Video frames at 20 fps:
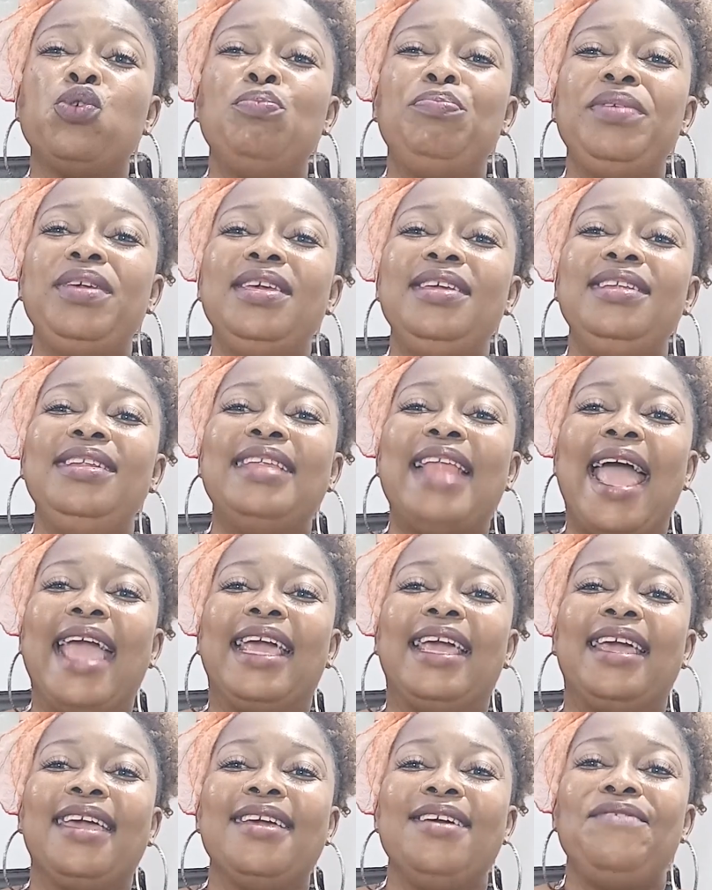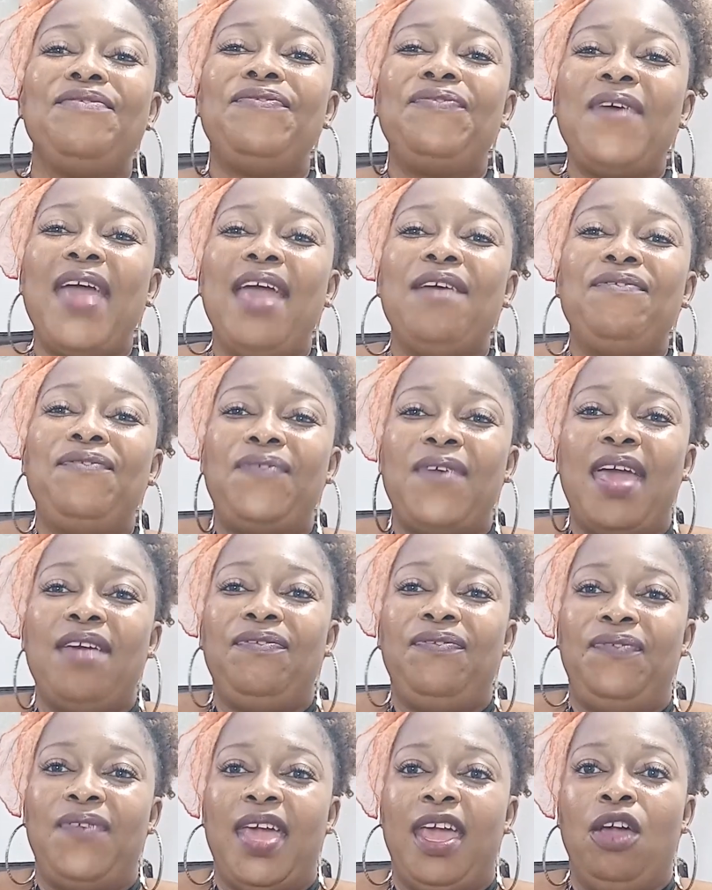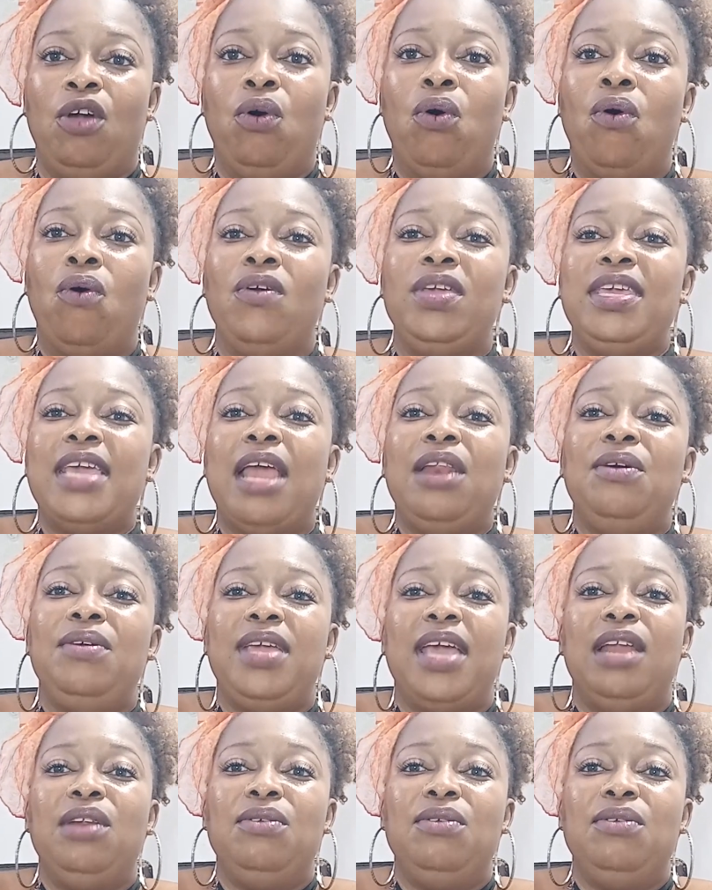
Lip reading: be like fair or yellow.